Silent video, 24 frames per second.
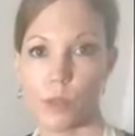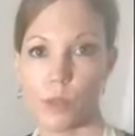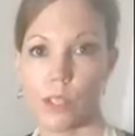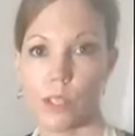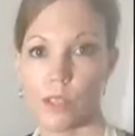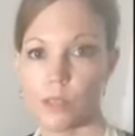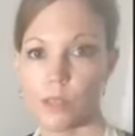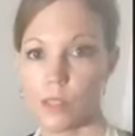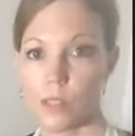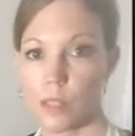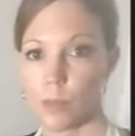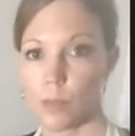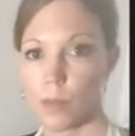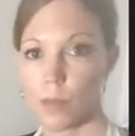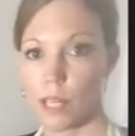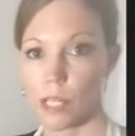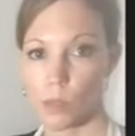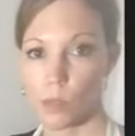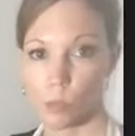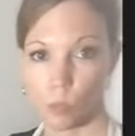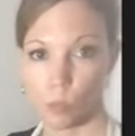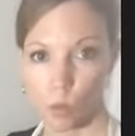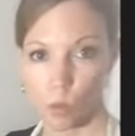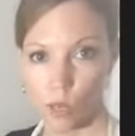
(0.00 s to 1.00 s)
if
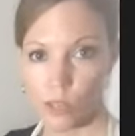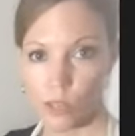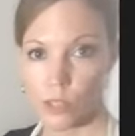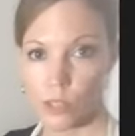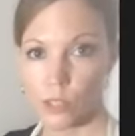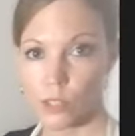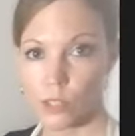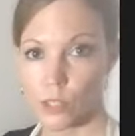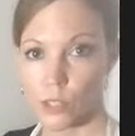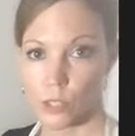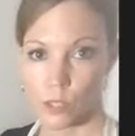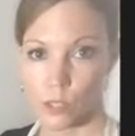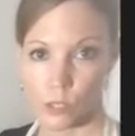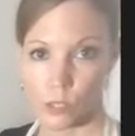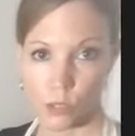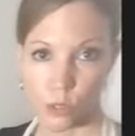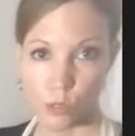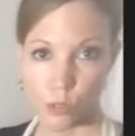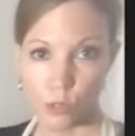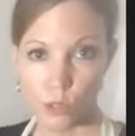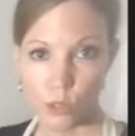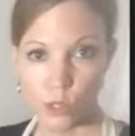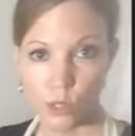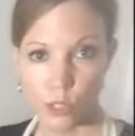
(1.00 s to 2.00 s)
somebody wants to
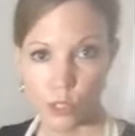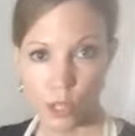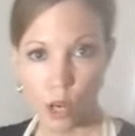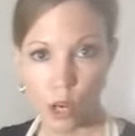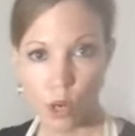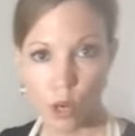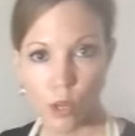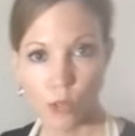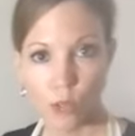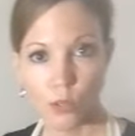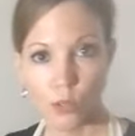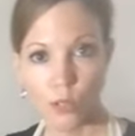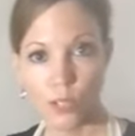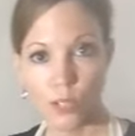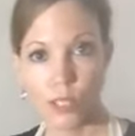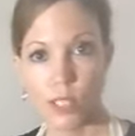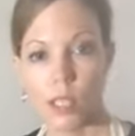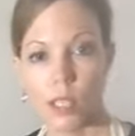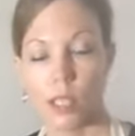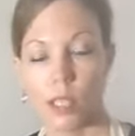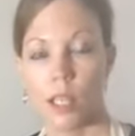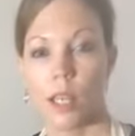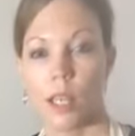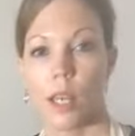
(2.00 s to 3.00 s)
use salt
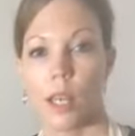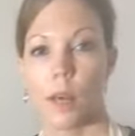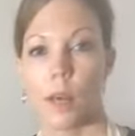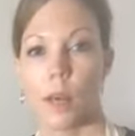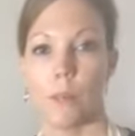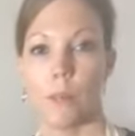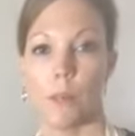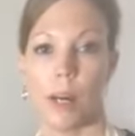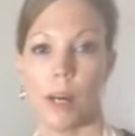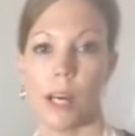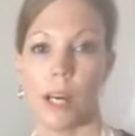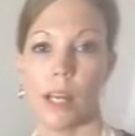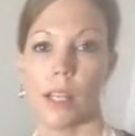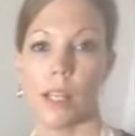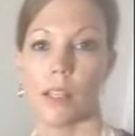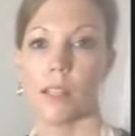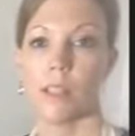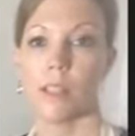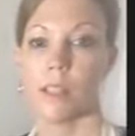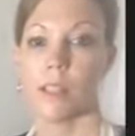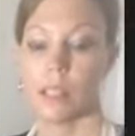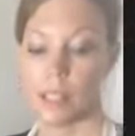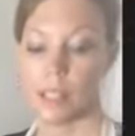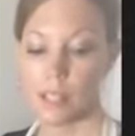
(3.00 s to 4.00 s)
but
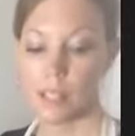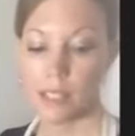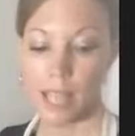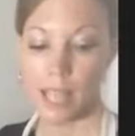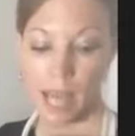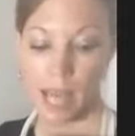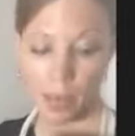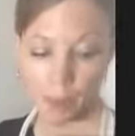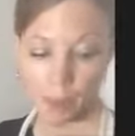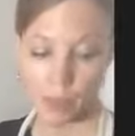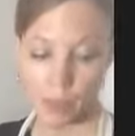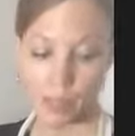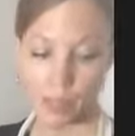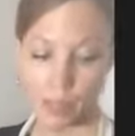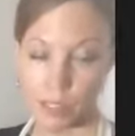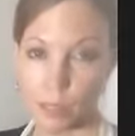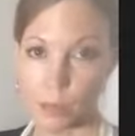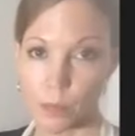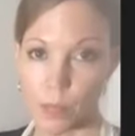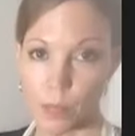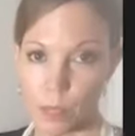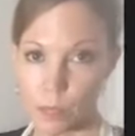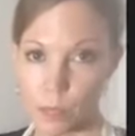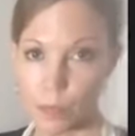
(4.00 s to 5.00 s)
this happens to
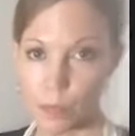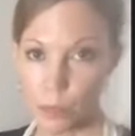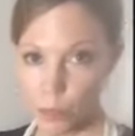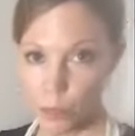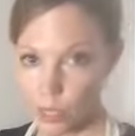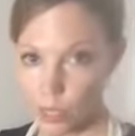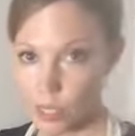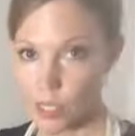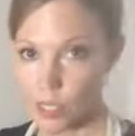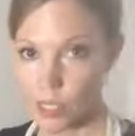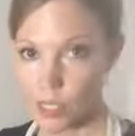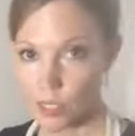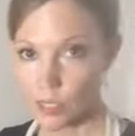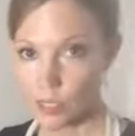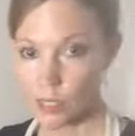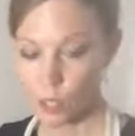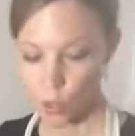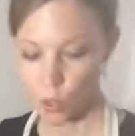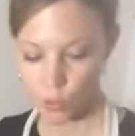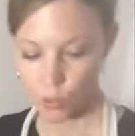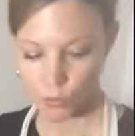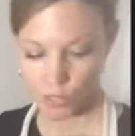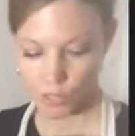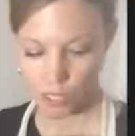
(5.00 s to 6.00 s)
be pretty
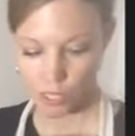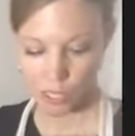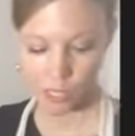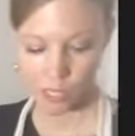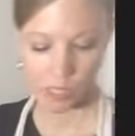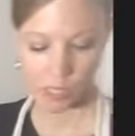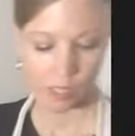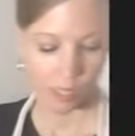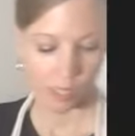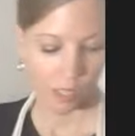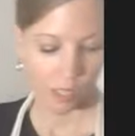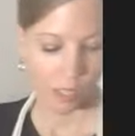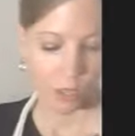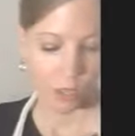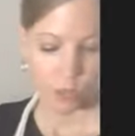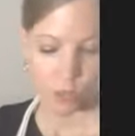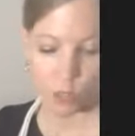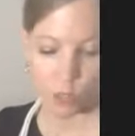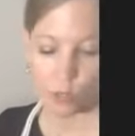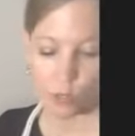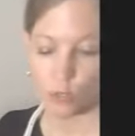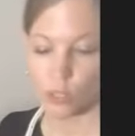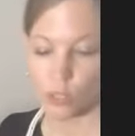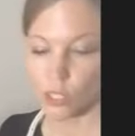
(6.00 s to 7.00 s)
salty.
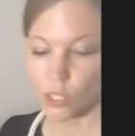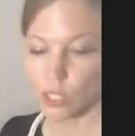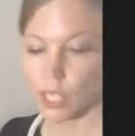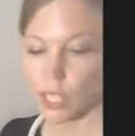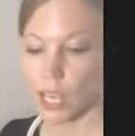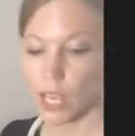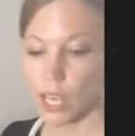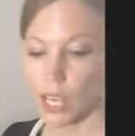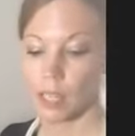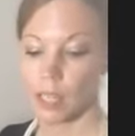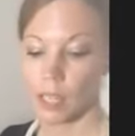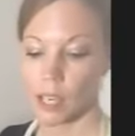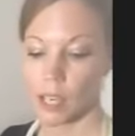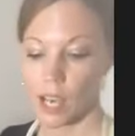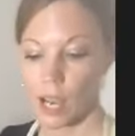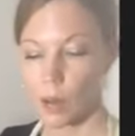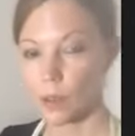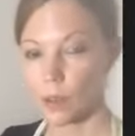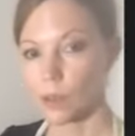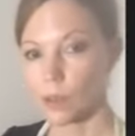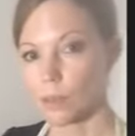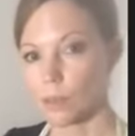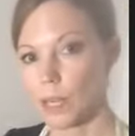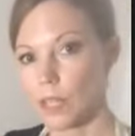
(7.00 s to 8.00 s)
So just kind of,
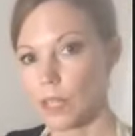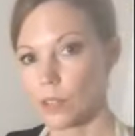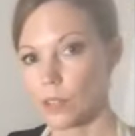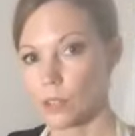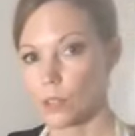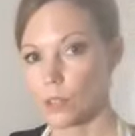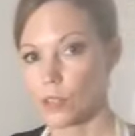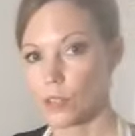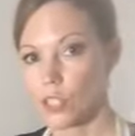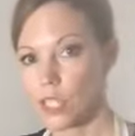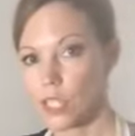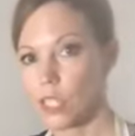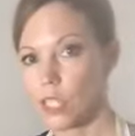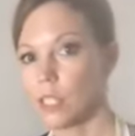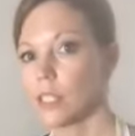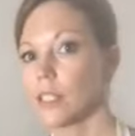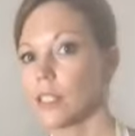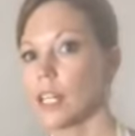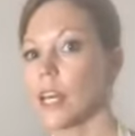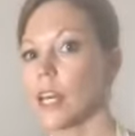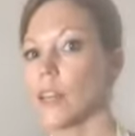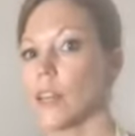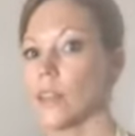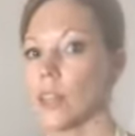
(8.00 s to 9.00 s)
I would make your cheese
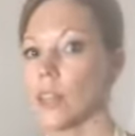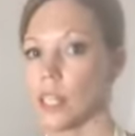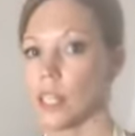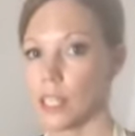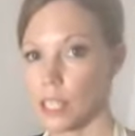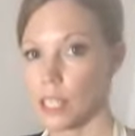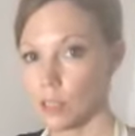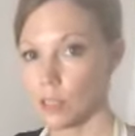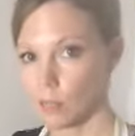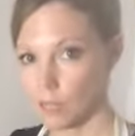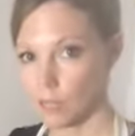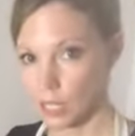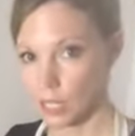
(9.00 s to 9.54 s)
and then give it a